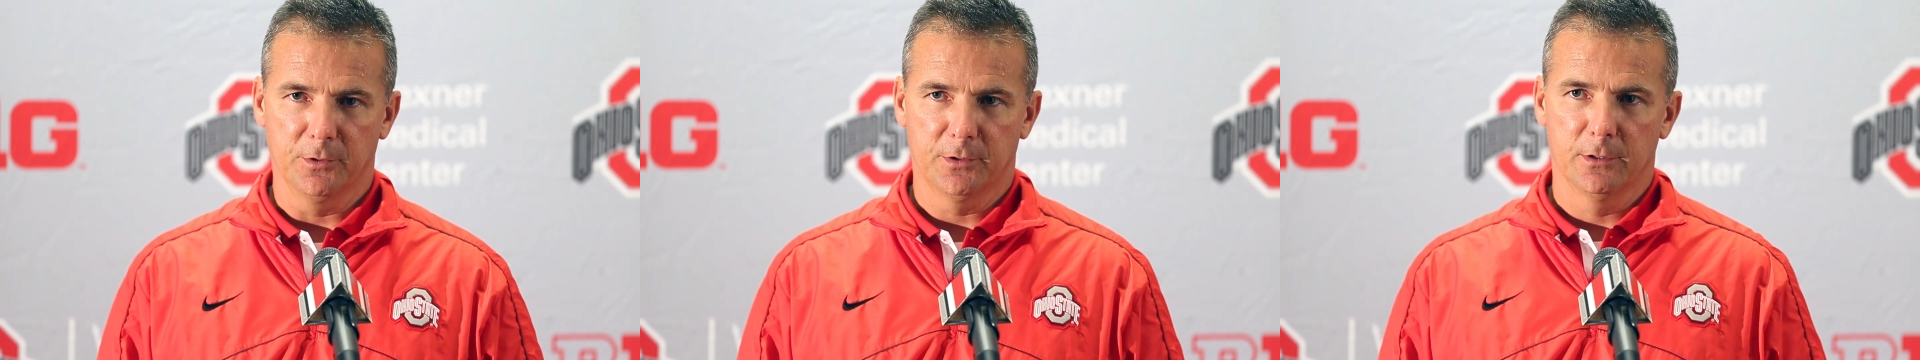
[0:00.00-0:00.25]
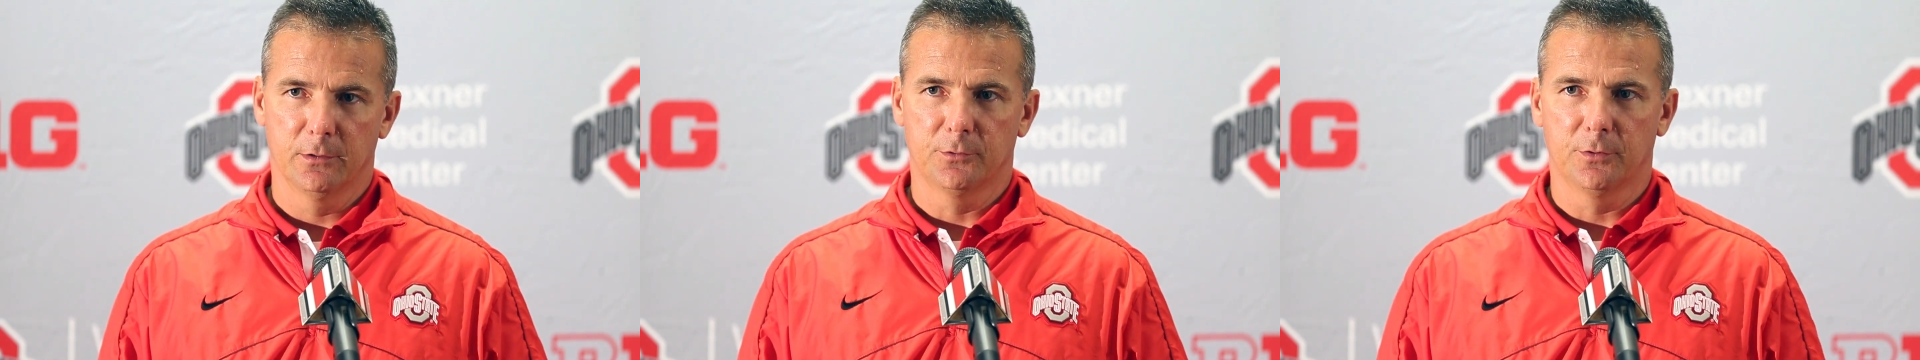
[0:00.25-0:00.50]

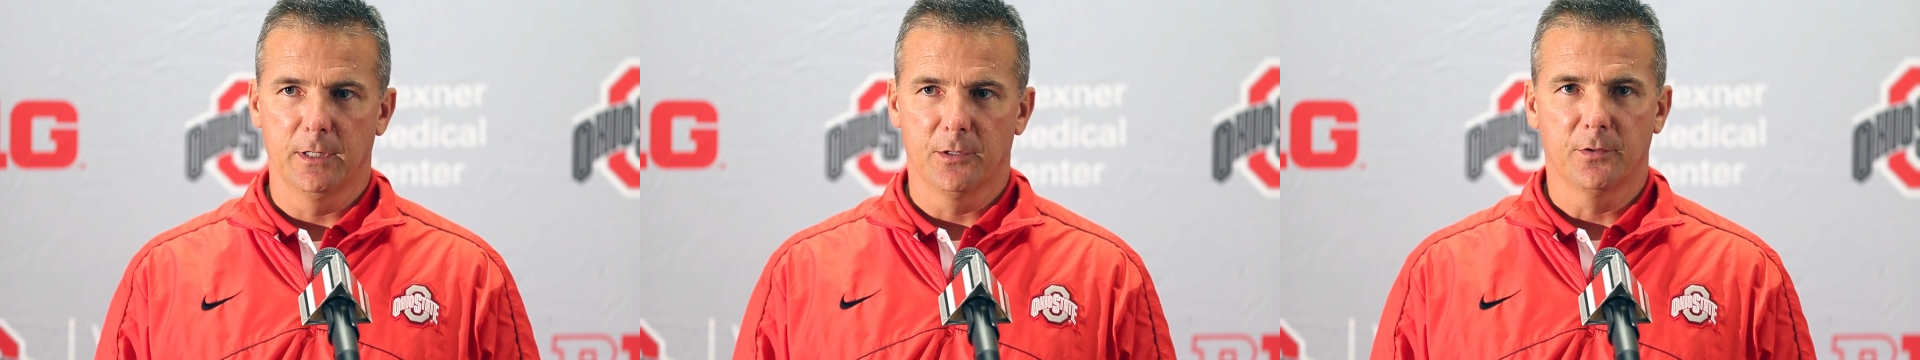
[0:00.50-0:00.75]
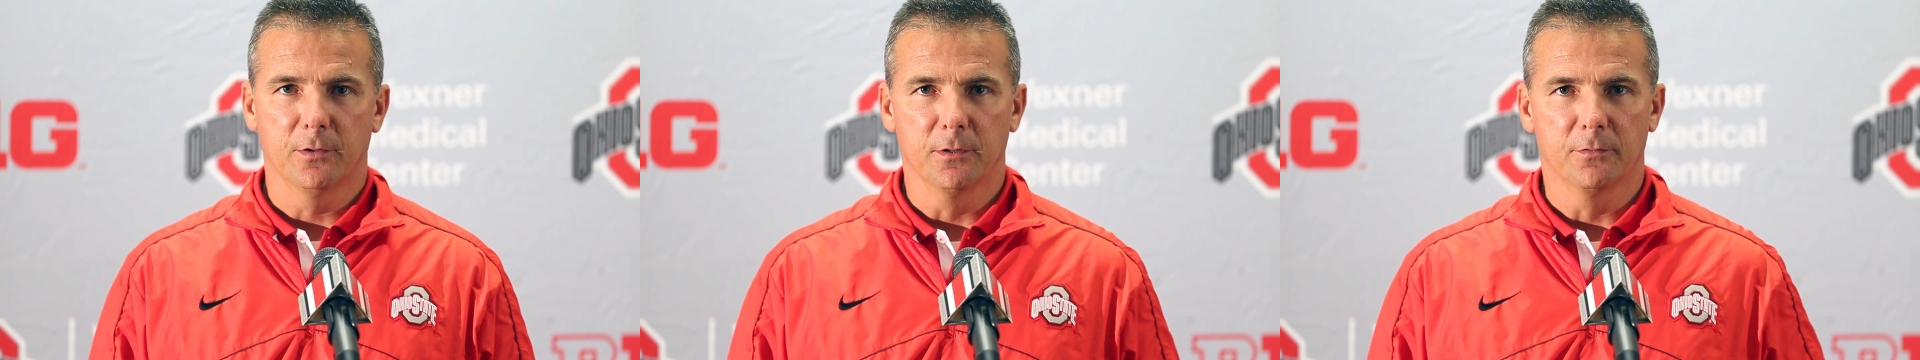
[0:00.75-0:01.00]
still trying
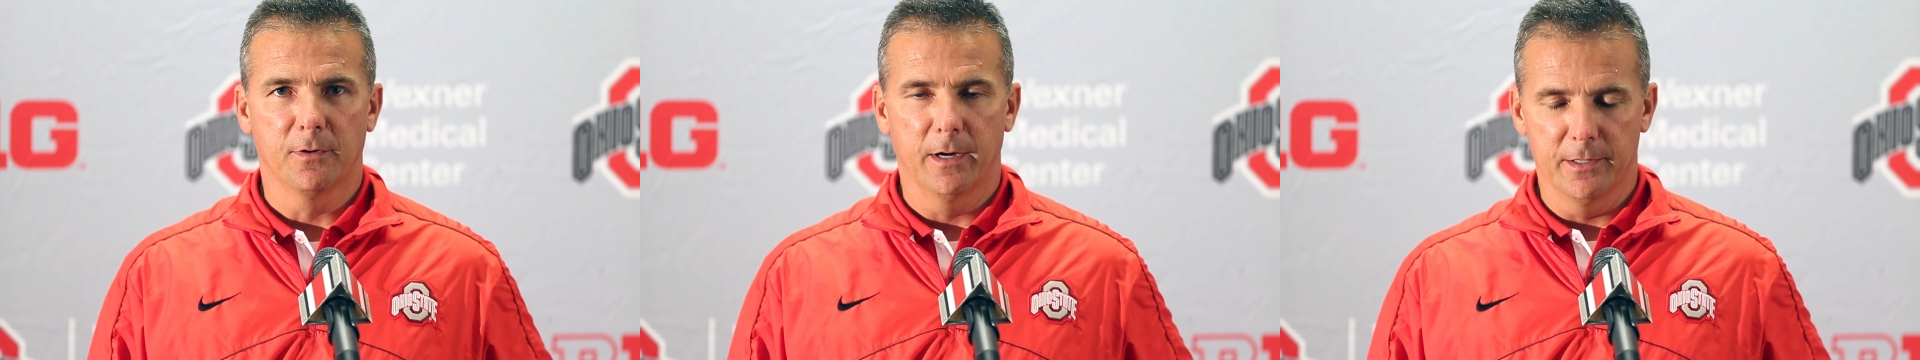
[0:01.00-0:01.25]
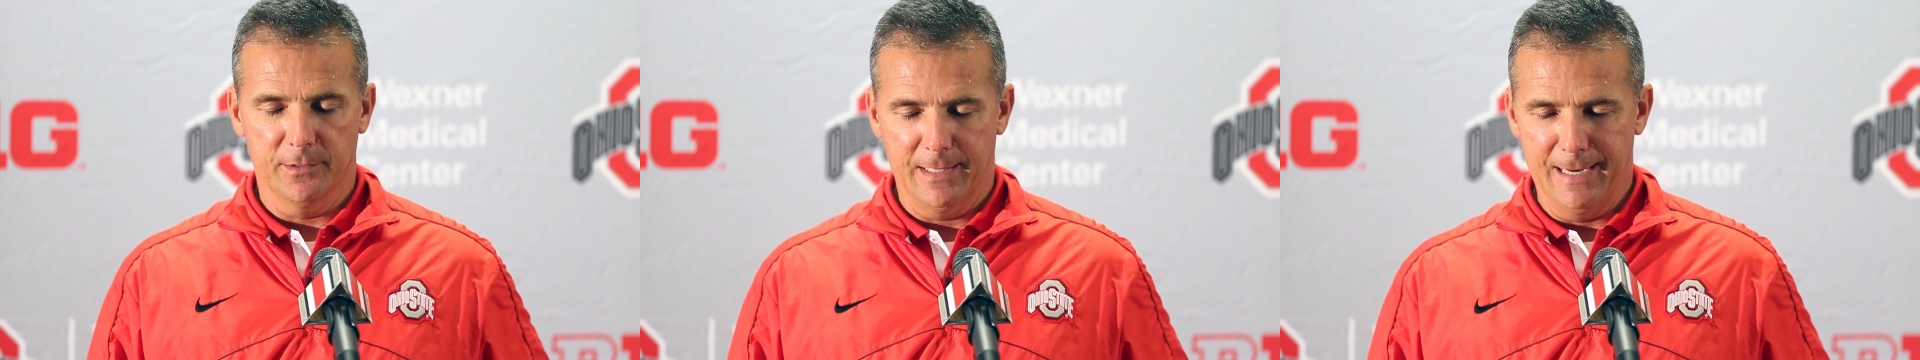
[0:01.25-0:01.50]
to
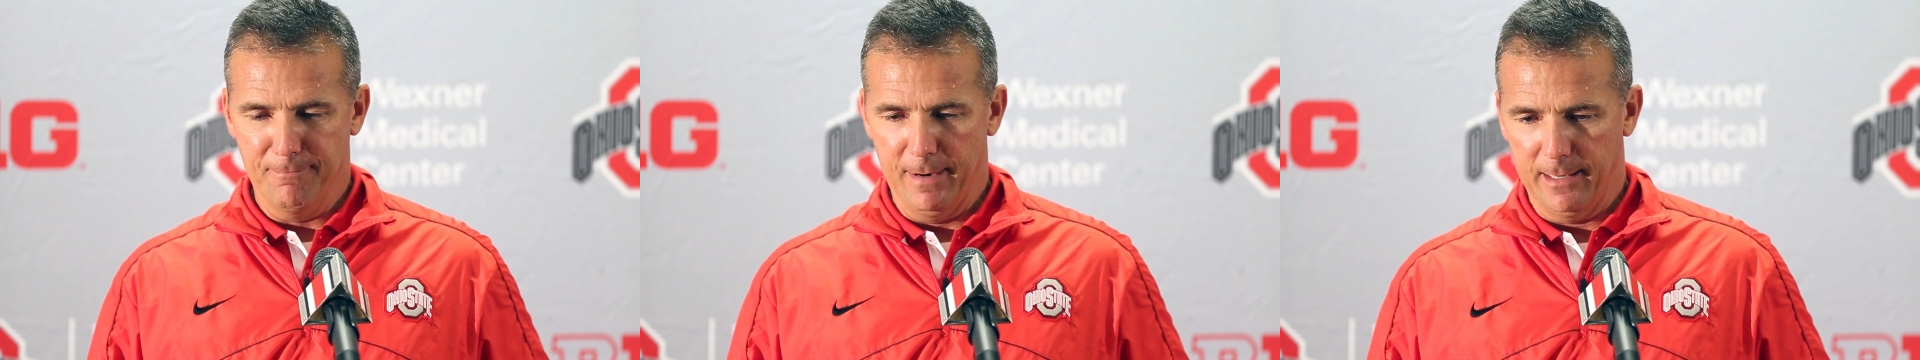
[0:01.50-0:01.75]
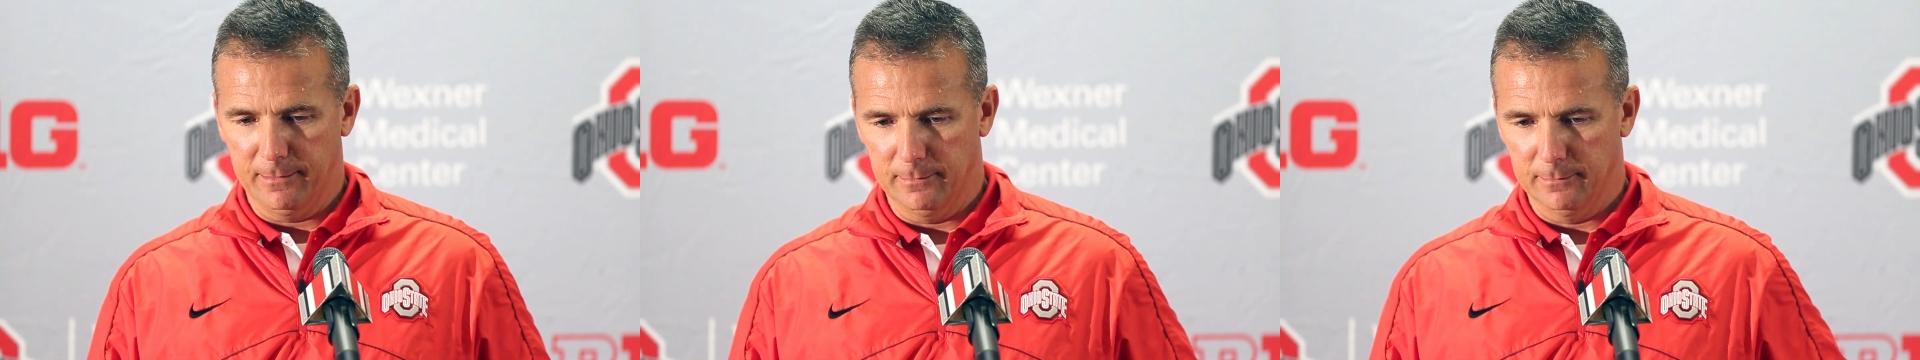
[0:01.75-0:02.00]
solidify is
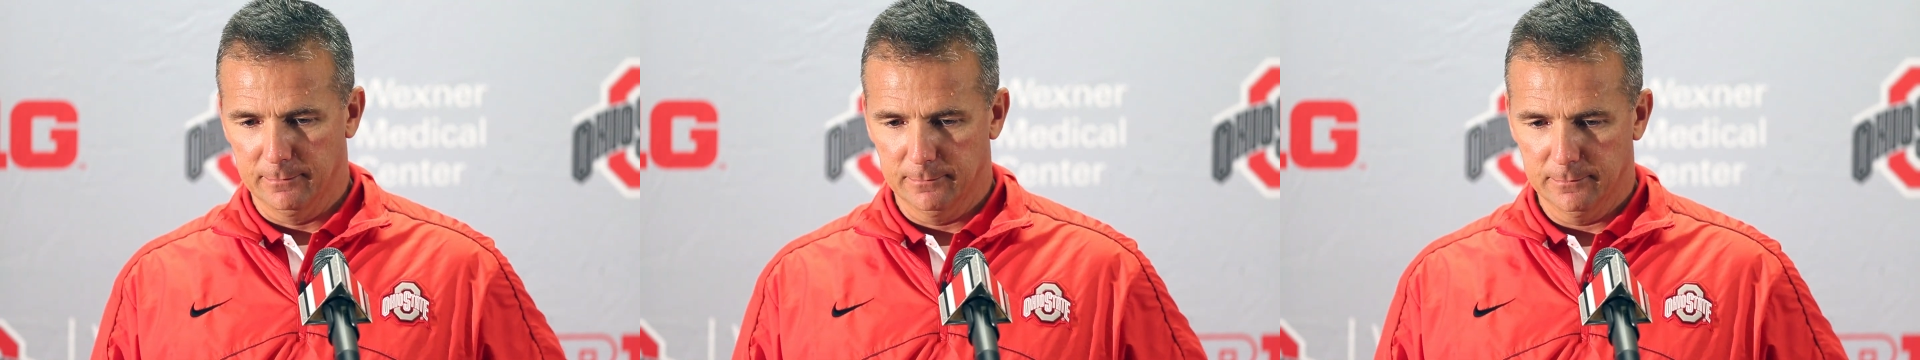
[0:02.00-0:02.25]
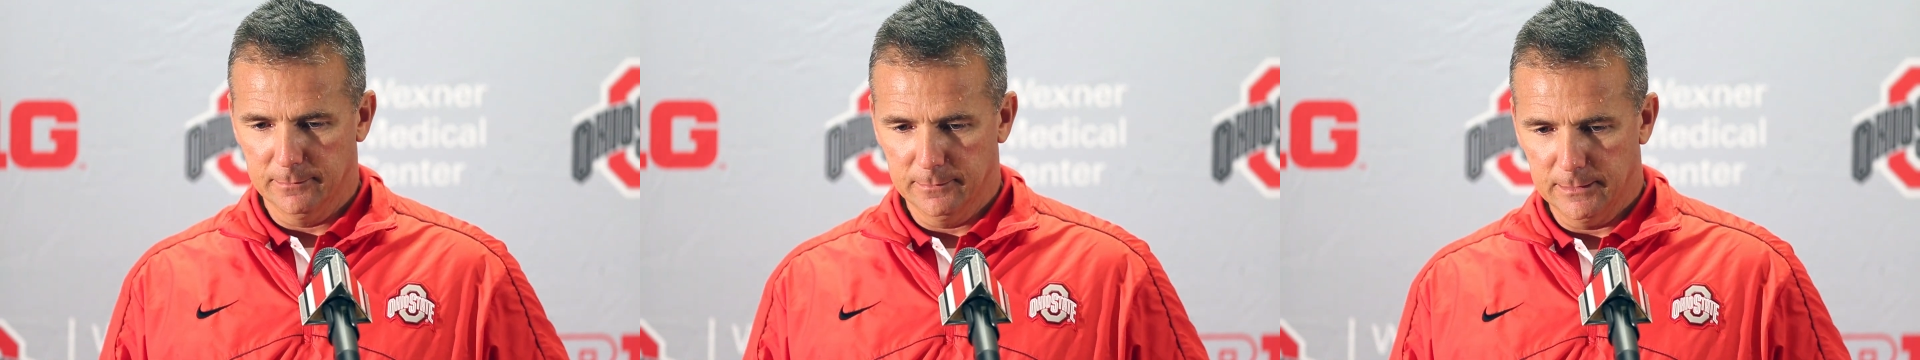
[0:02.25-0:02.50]
linebacker.
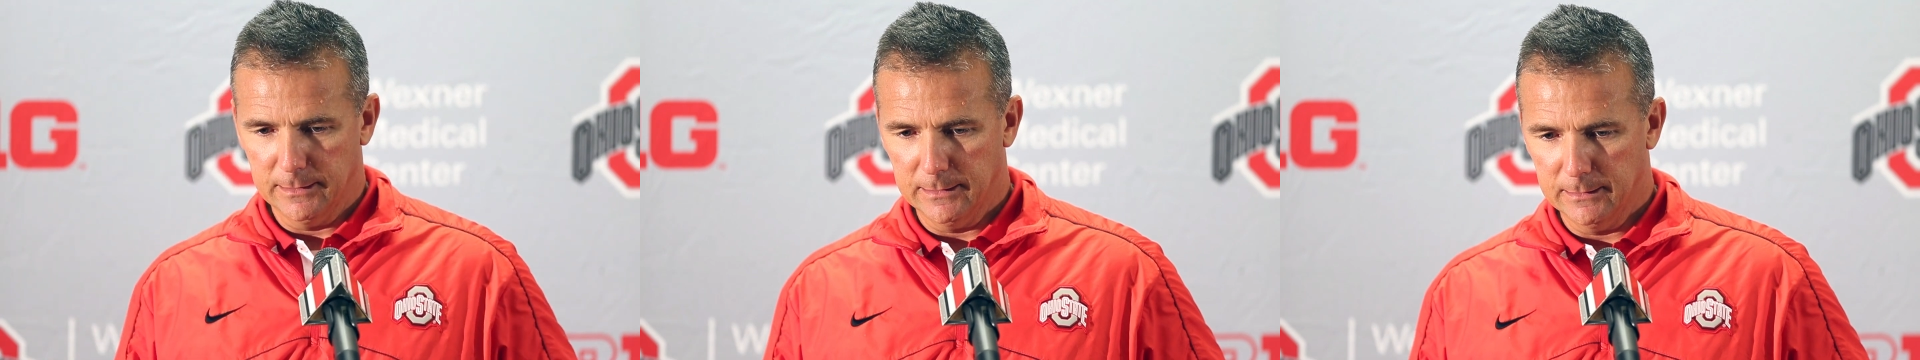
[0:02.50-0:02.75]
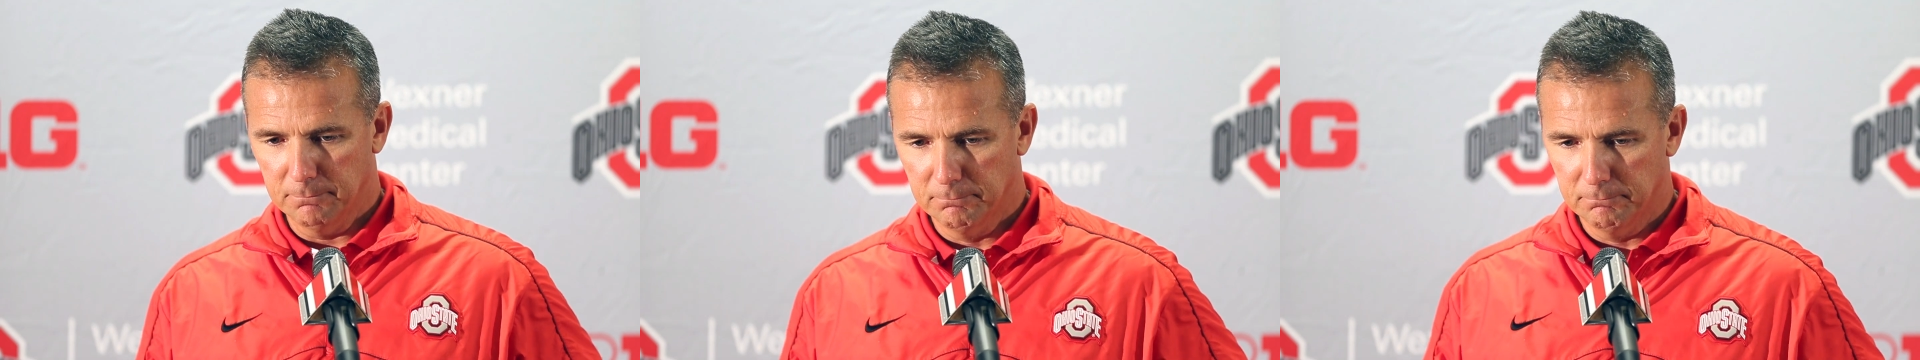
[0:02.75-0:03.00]

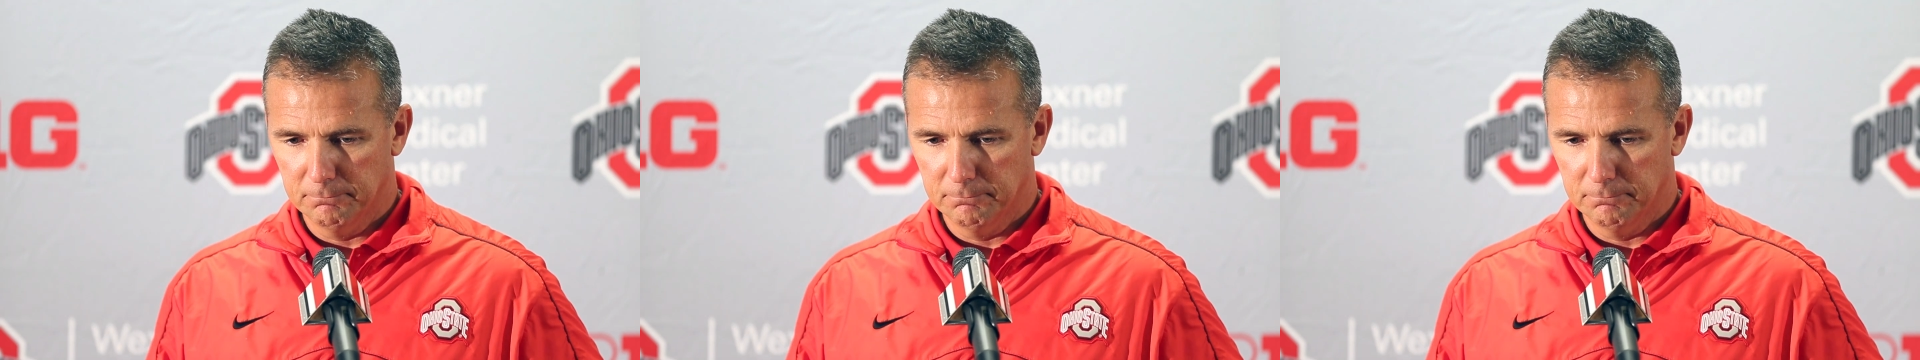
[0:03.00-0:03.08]
Um,